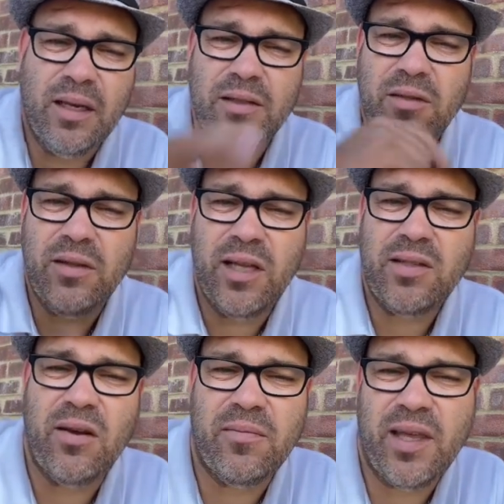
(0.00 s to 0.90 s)
Until the next
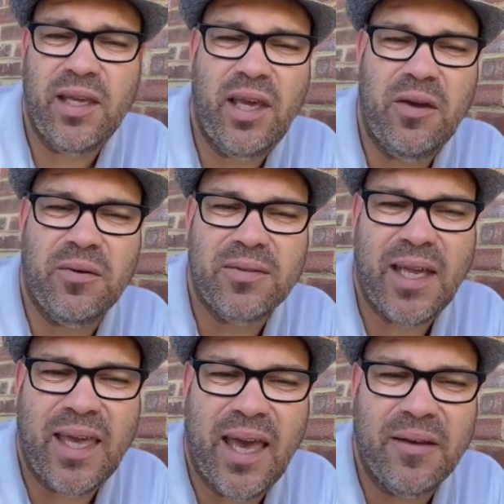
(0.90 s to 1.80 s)
time, thank you.
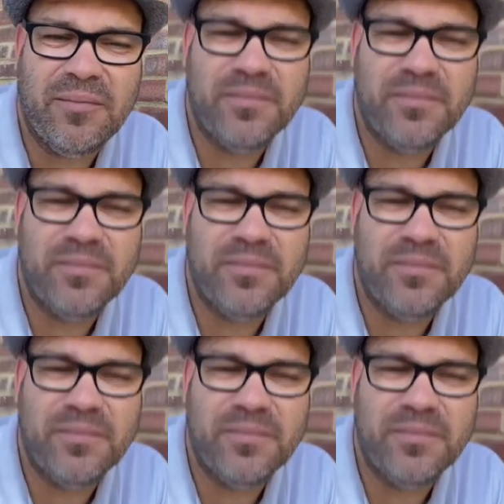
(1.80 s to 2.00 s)
Take care.